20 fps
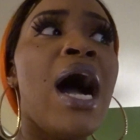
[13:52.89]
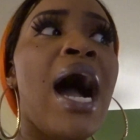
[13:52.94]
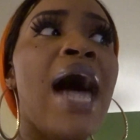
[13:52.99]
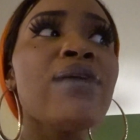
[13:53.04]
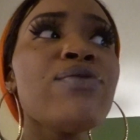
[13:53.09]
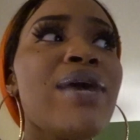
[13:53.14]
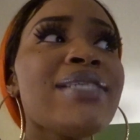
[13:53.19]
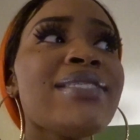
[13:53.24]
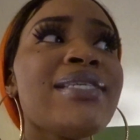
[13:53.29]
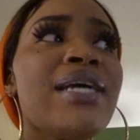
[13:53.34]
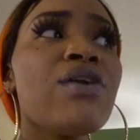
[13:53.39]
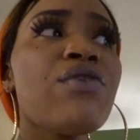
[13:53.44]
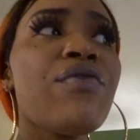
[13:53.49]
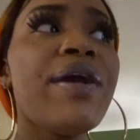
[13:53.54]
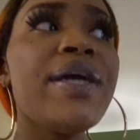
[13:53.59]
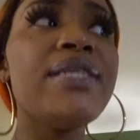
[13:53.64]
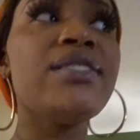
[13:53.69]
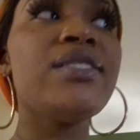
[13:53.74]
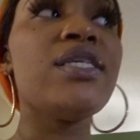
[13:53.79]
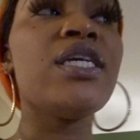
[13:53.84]
How do I sound
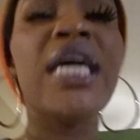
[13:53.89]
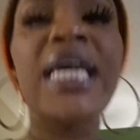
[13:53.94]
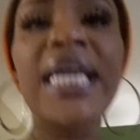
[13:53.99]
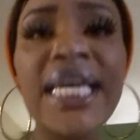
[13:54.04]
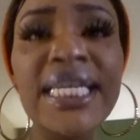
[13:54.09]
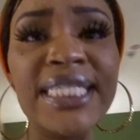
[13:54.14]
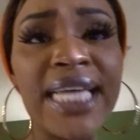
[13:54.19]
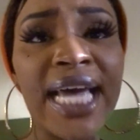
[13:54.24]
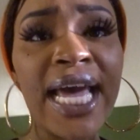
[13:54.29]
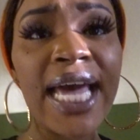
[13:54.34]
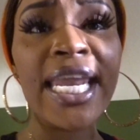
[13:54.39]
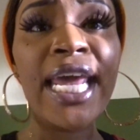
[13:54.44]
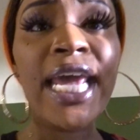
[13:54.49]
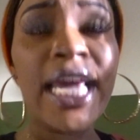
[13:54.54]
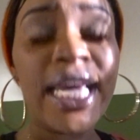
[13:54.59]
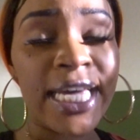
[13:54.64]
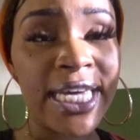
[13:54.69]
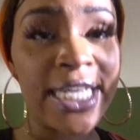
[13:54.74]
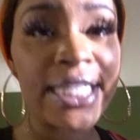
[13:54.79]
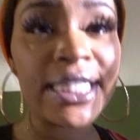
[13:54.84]
crazy? He said
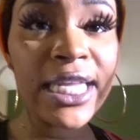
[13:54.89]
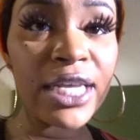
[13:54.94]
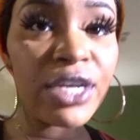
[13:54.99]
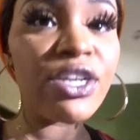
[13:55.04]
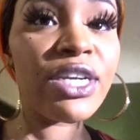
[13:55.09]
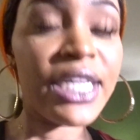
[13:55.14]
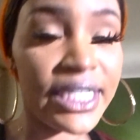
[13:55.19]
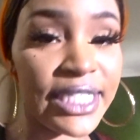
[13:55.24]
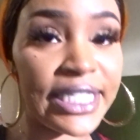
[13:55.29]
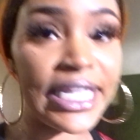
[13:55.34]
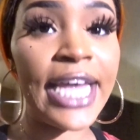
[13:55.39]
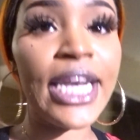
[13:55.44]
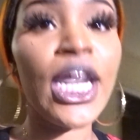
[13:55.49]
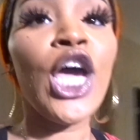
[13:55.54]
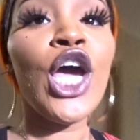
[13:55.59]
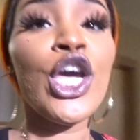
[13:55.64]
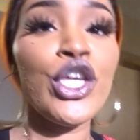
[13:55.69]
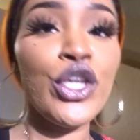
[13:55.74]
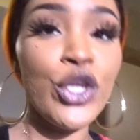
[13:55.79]
he literally said